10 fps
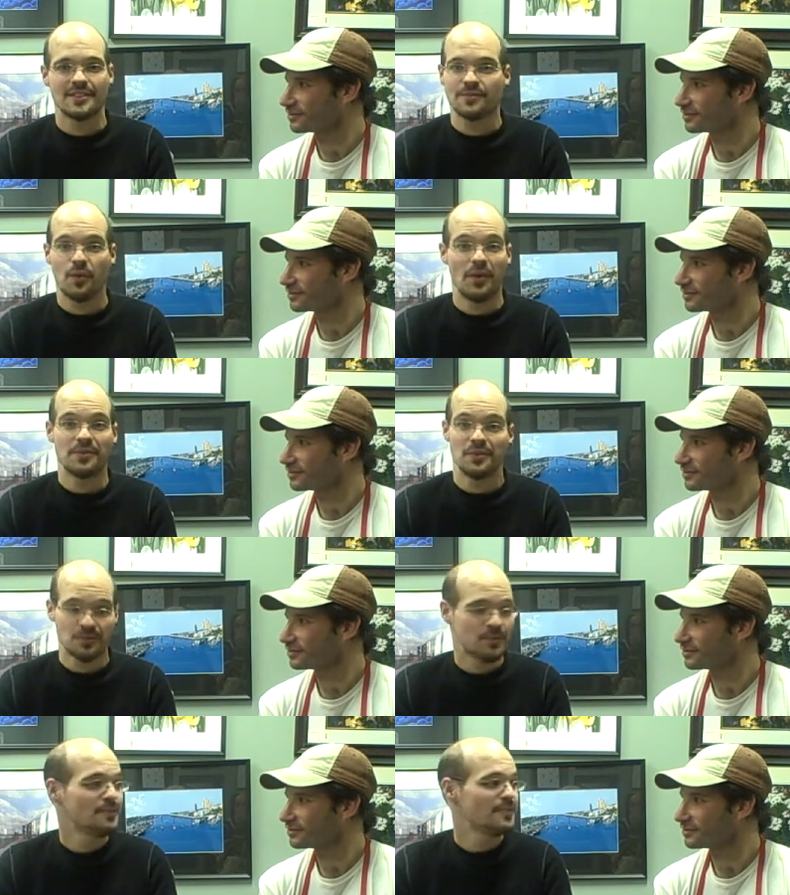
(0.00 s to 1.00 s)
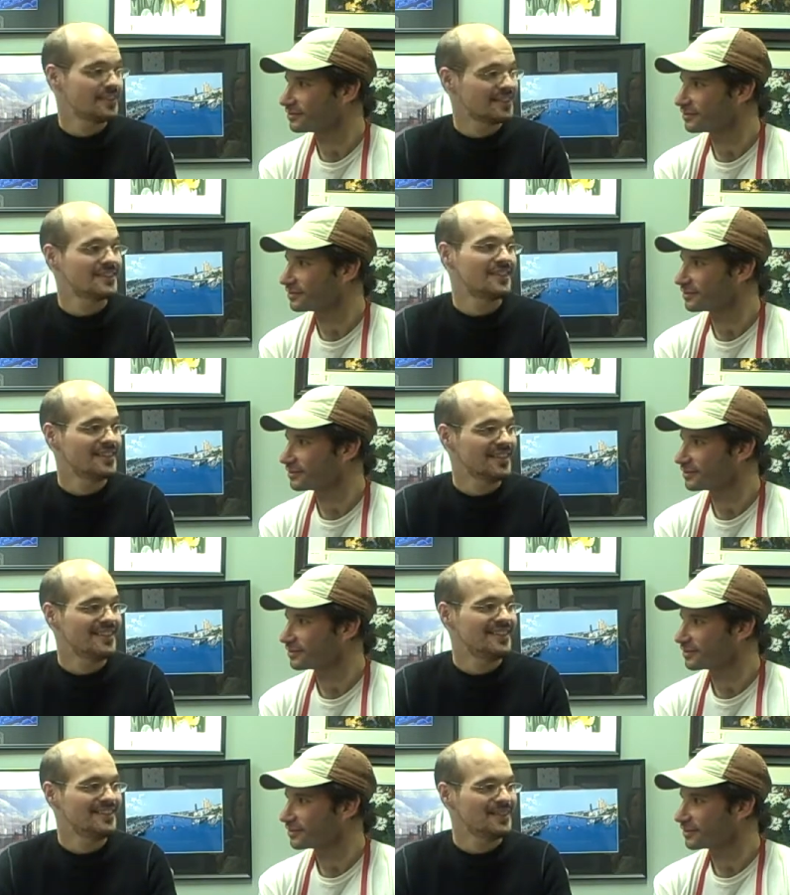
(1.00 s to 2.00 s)
Speaker 1: have gone through the roof since I started
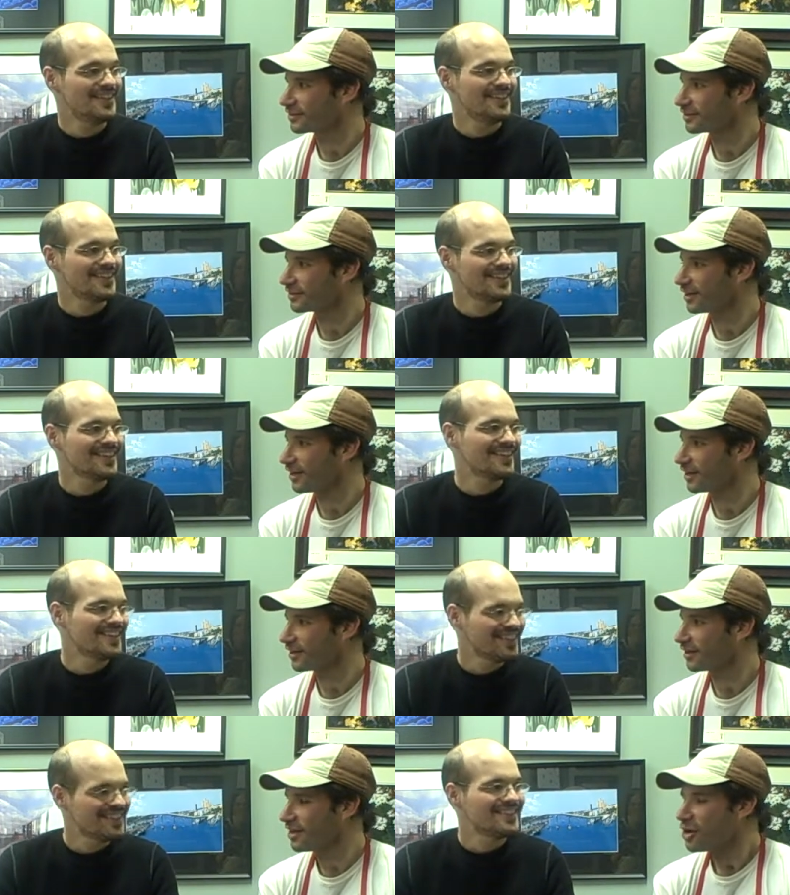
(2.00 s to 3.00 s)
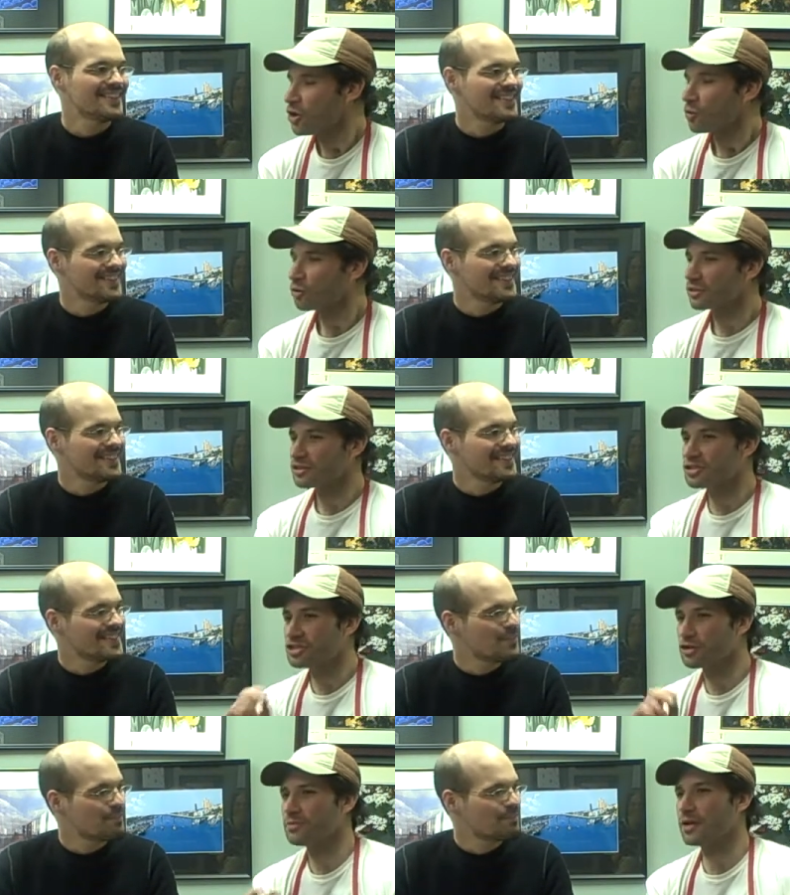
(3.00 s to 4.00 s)
getting into it. Yeah. Well,
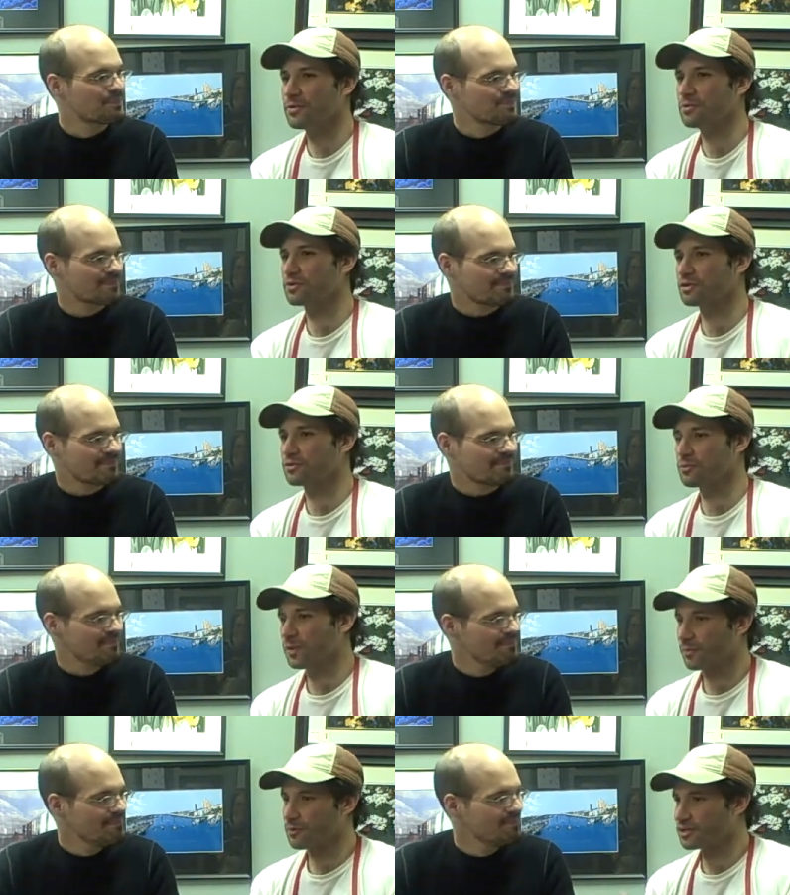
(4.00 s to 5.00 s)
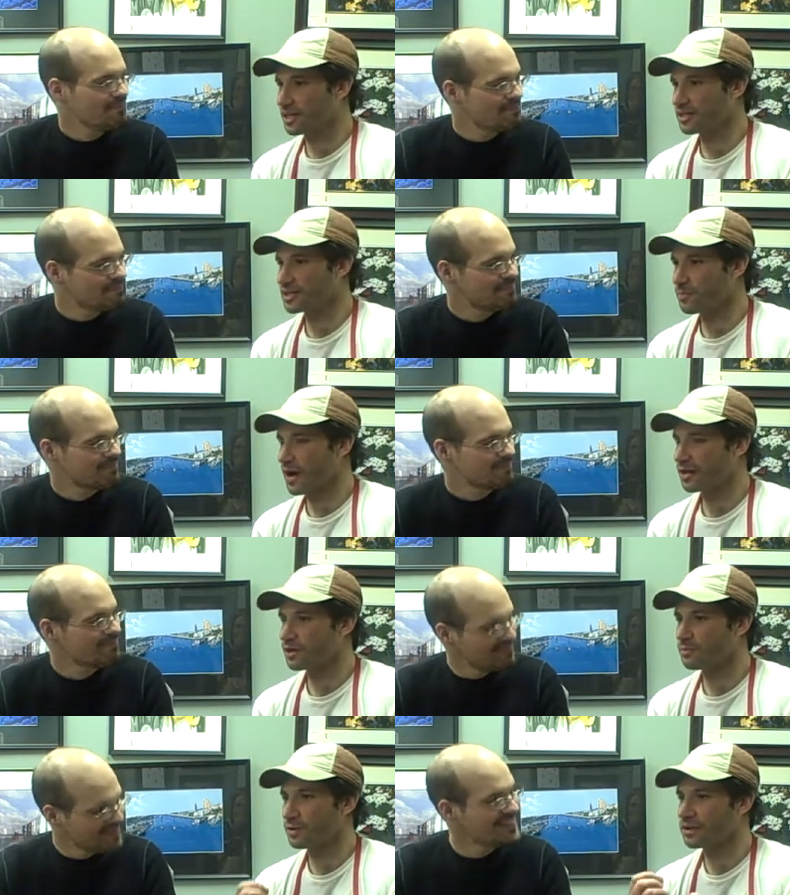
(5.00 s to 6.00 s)
share maybe with
Speaker 2: the group, and I'm putting you on the spot
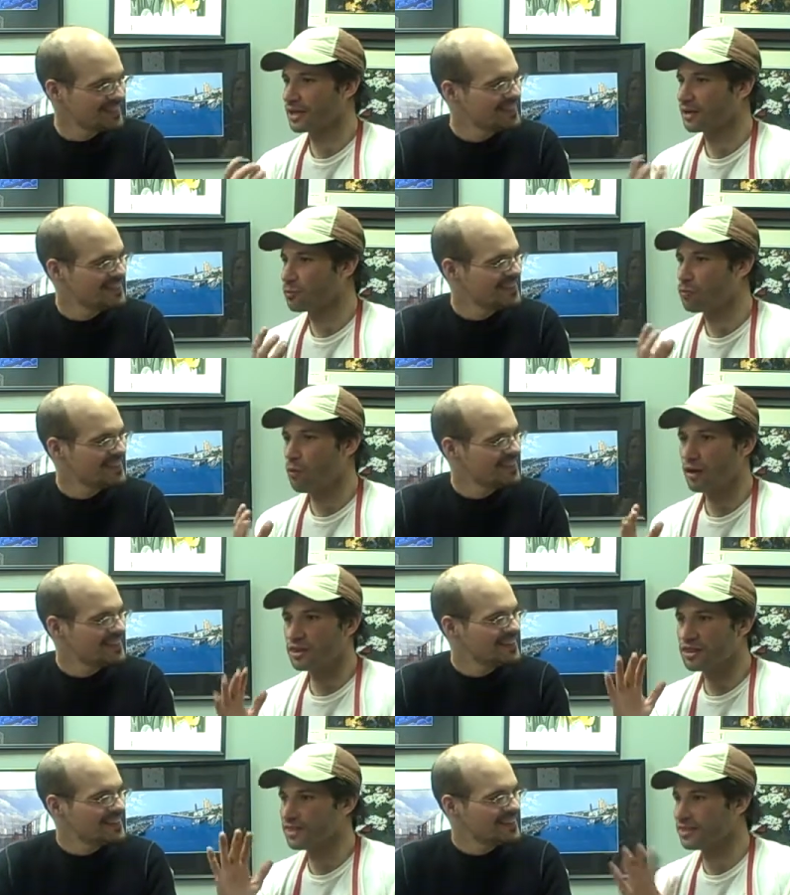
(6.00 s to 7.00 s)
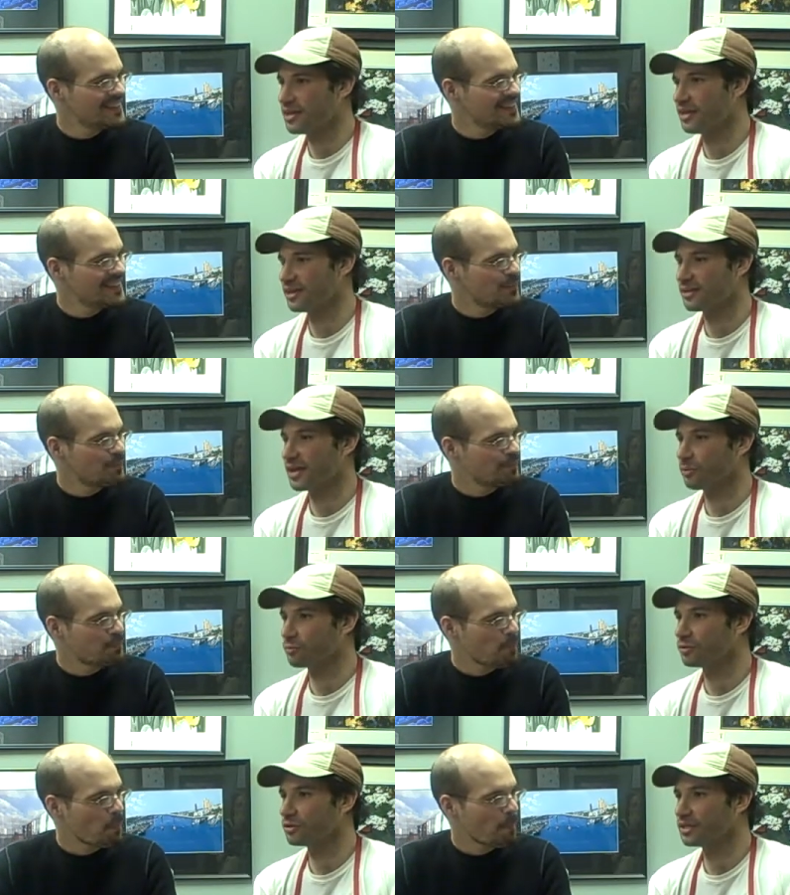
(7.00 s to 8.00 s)
here, but like one thing that
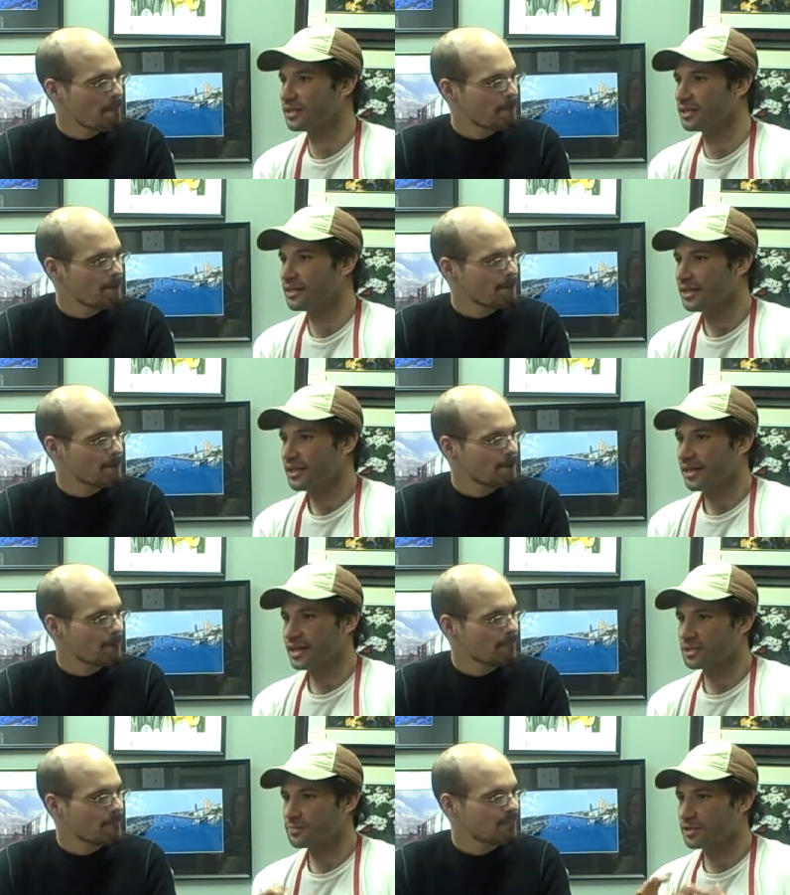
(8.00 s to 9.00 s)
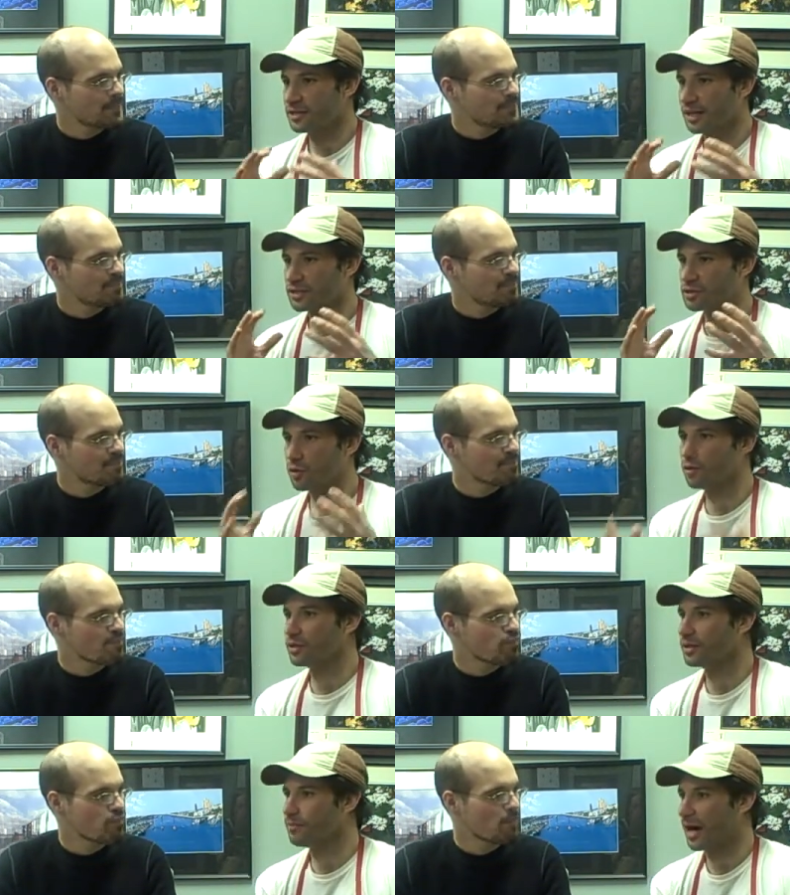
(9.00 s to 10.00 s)
really has been like
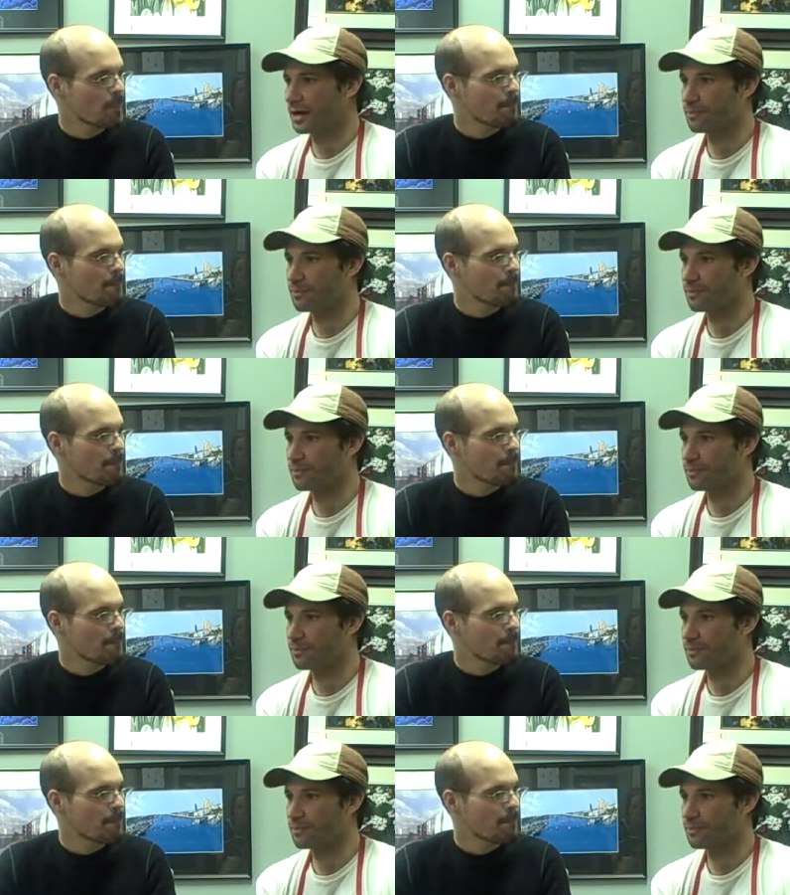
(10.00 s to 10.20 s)
totally mind